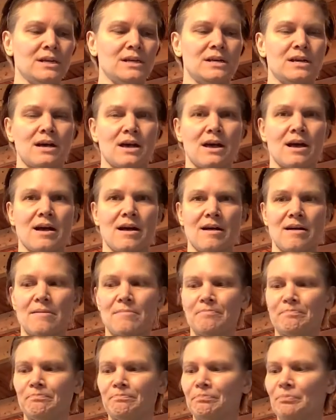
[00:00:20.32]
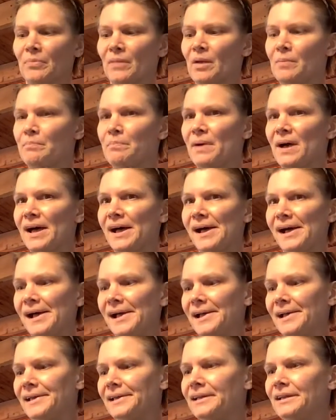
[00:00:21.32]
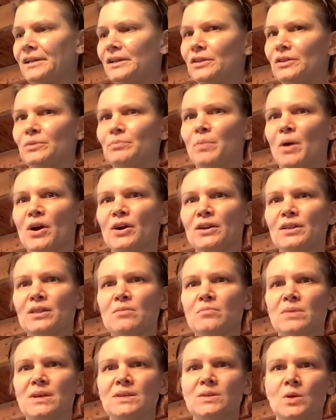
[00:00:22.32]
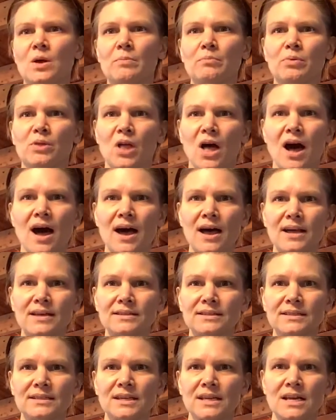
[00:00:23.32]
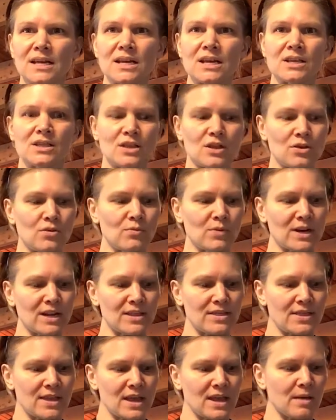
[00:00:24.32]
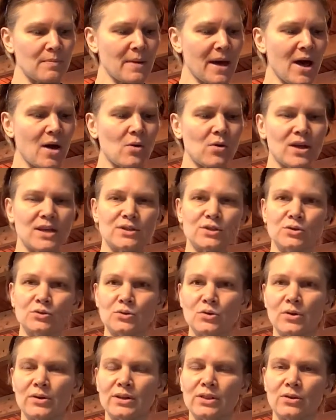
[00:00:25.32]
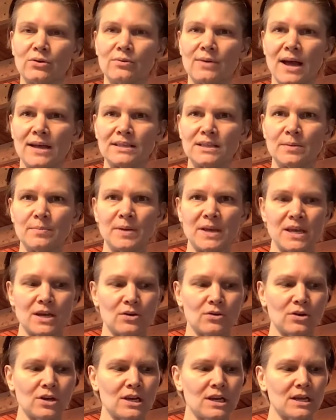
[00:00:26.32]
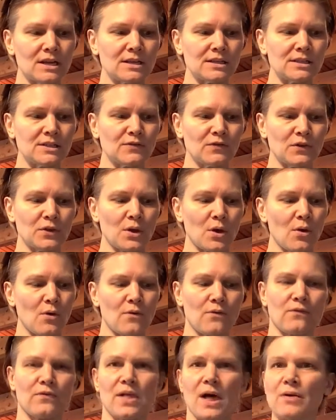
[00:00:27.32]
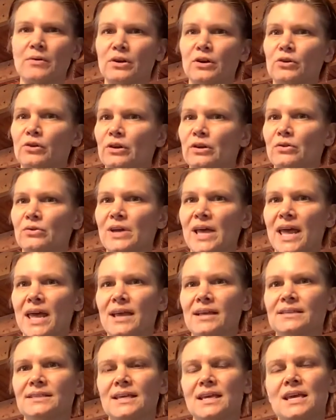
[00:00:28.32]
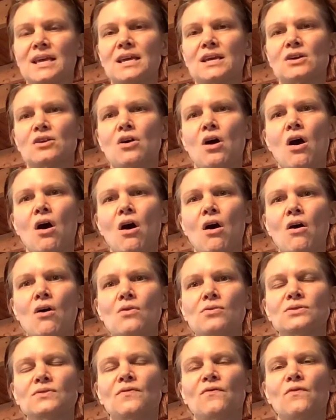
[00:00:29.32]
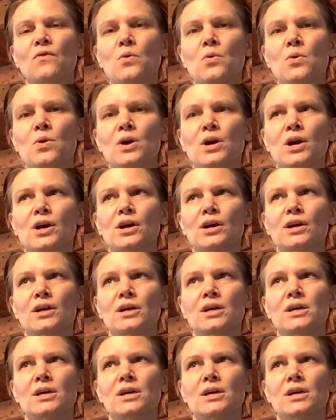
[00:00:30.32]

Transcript: But part of the mise en place that you want to think about as you look at the recipe ingredients for the oat flour griddle cakes, it calls for